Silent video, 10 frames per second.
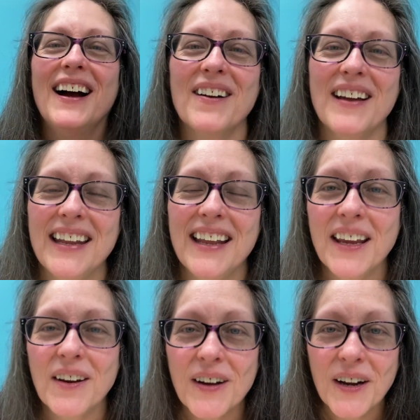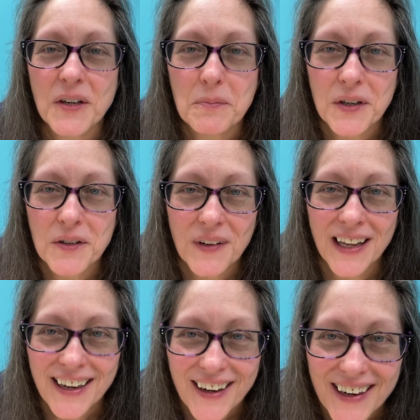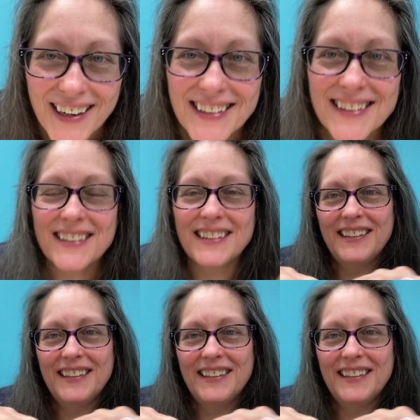right, here are your butterfly hearts.